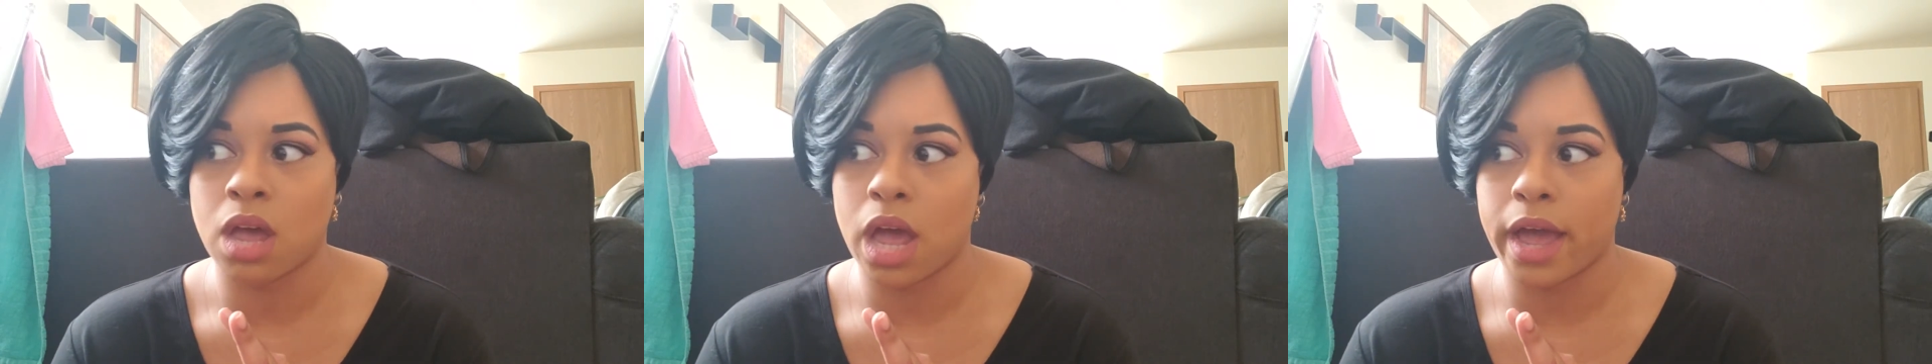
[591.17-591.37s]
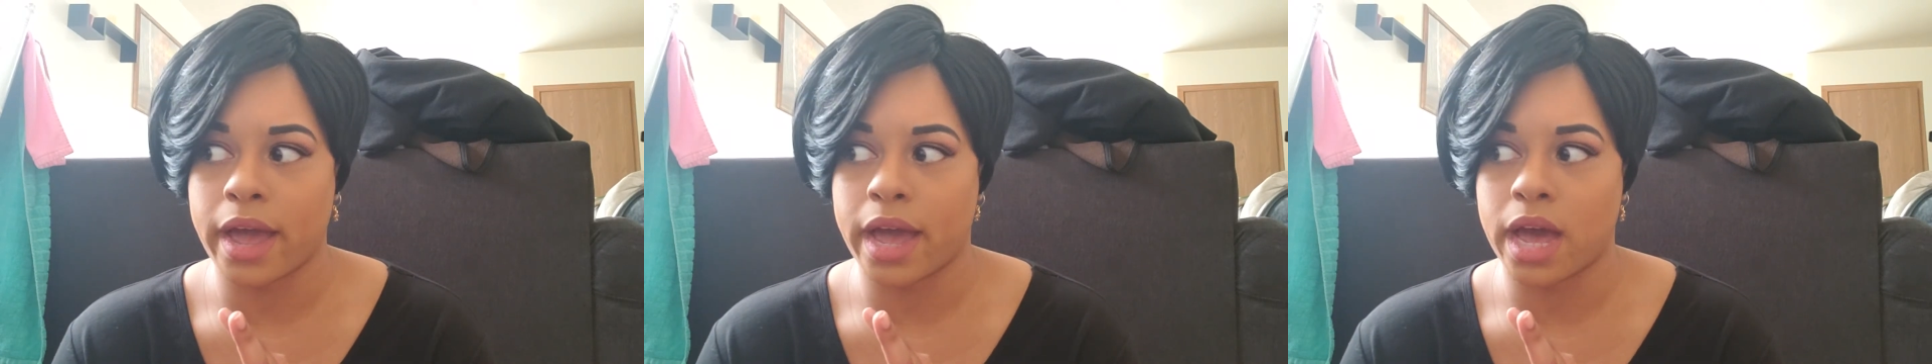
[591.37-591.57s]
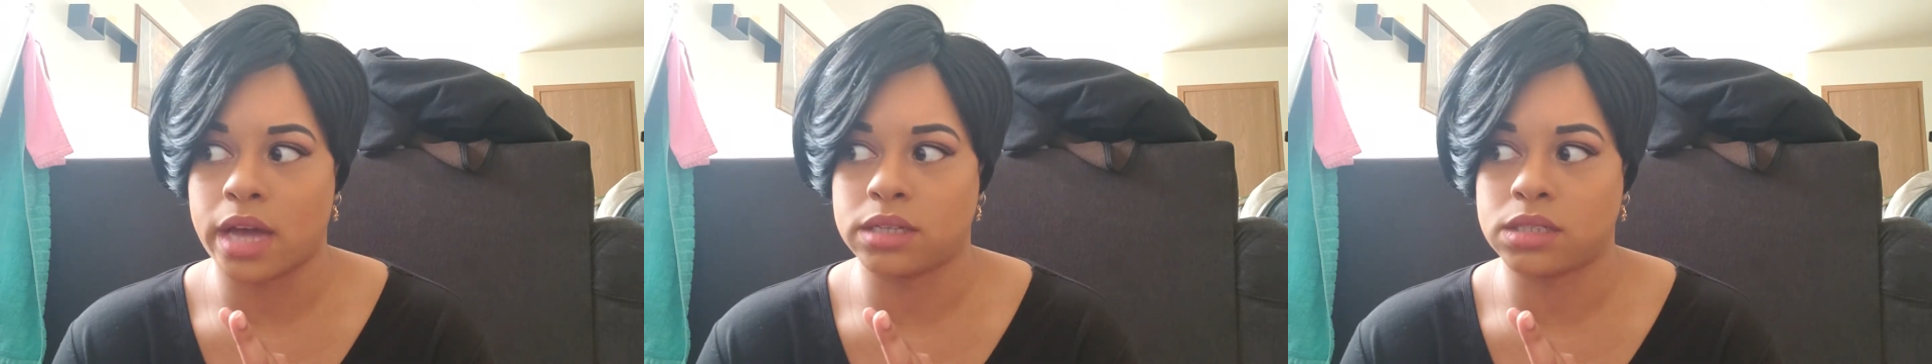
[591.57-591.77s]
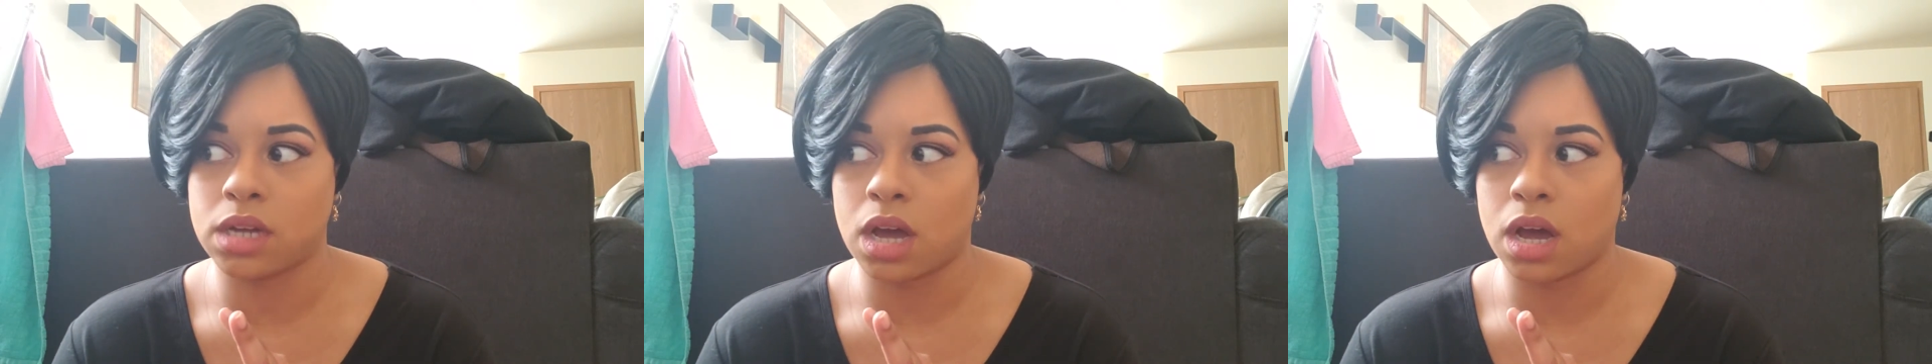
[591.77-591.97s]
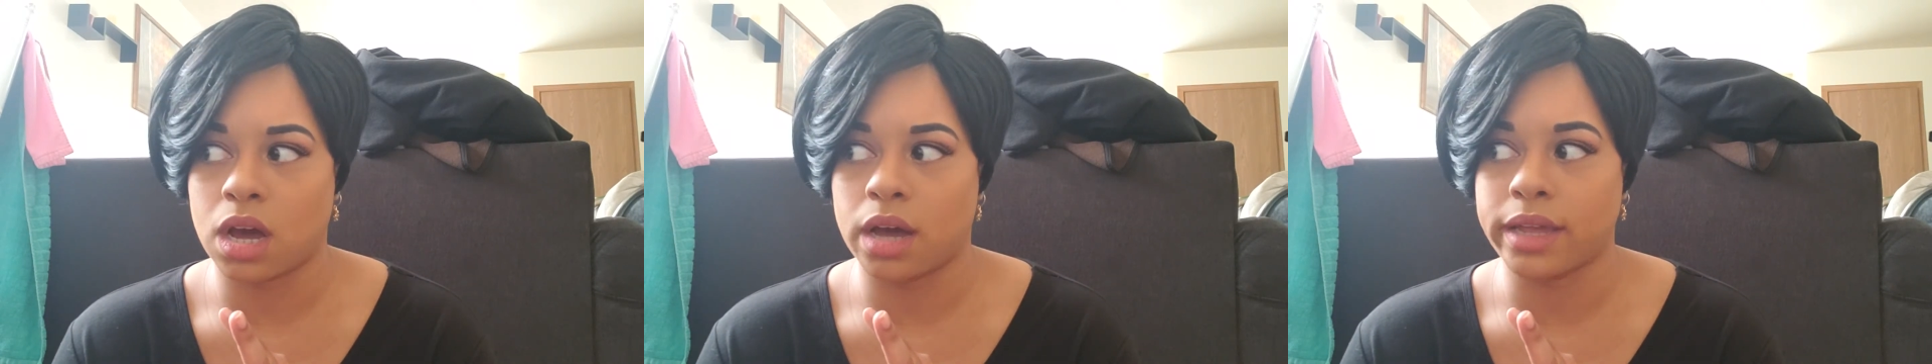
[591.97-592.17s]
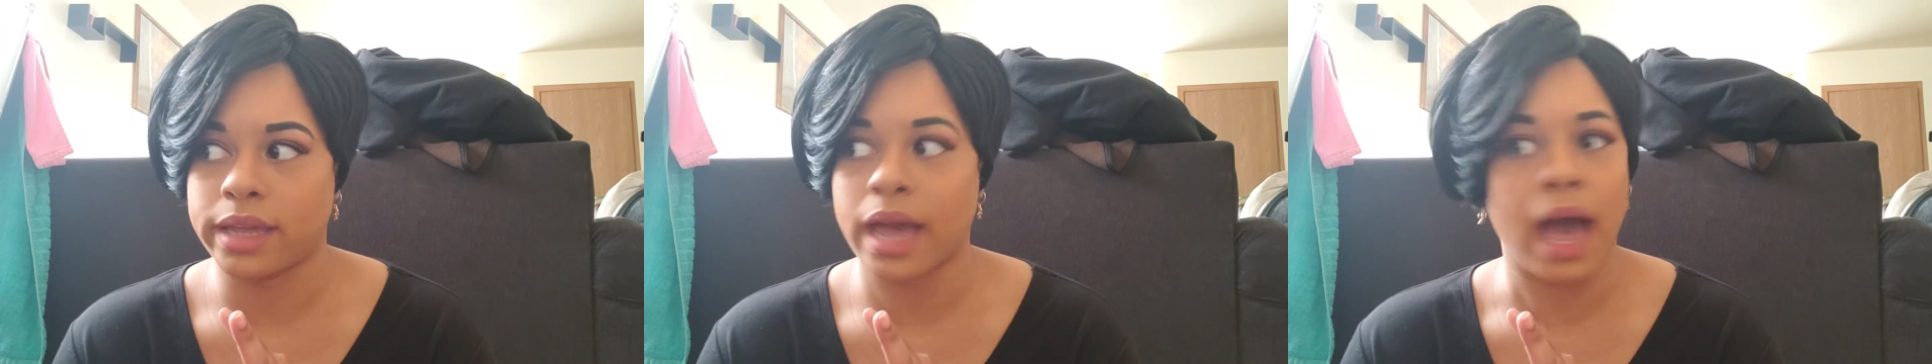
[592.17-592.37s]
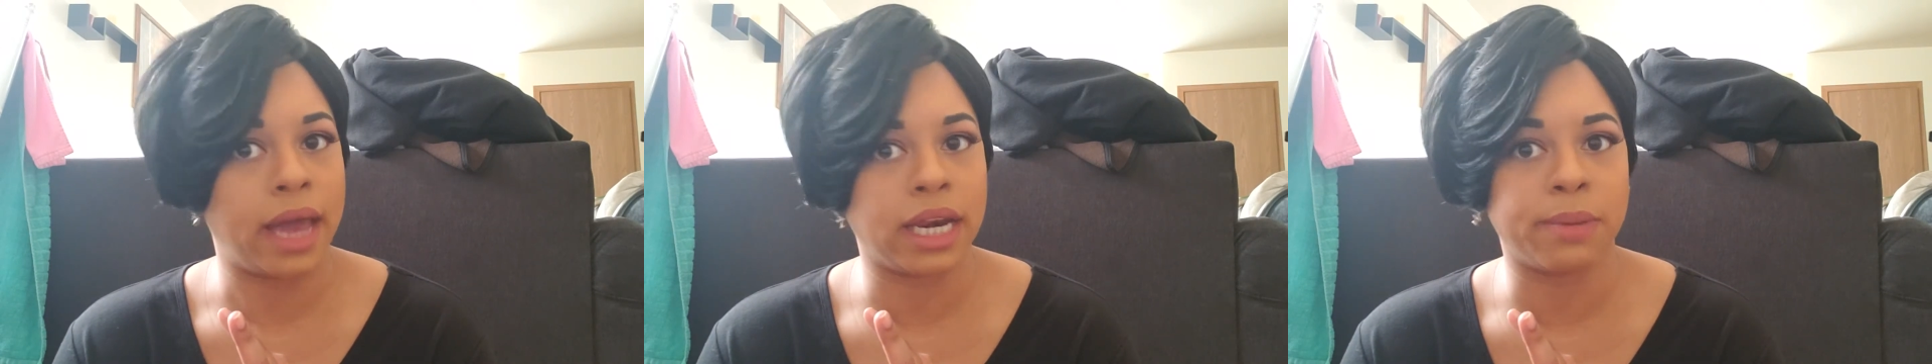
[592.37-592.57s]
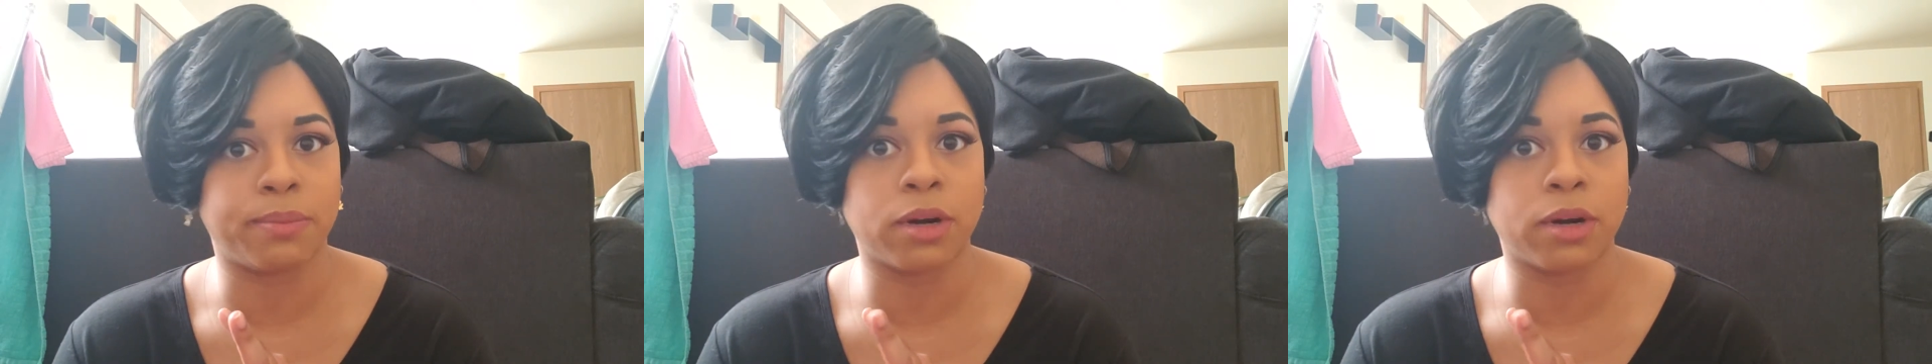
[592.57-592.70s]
And I need